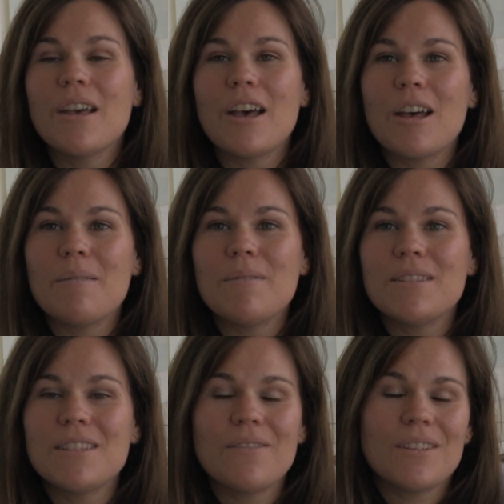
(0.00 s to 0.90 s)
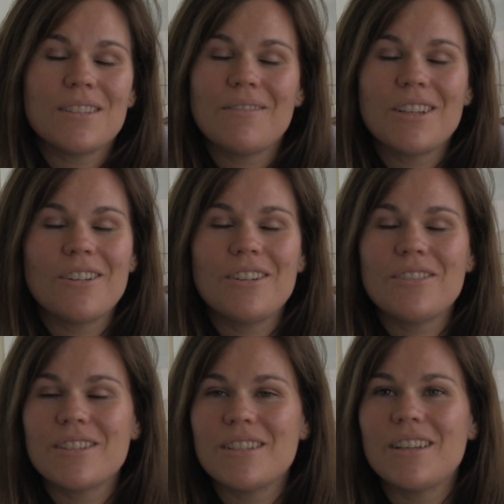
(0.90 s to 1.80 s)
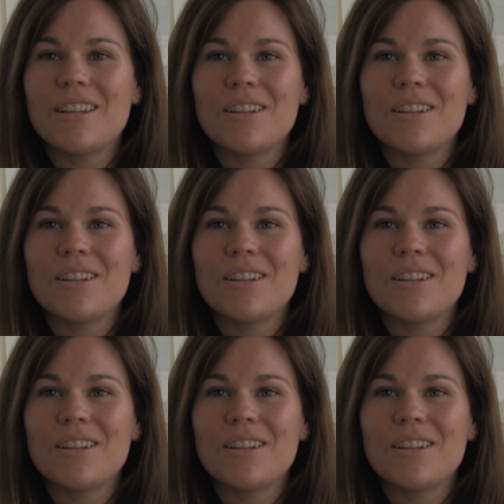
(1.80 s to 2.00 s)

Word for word: um, and see if it's something you're interested in,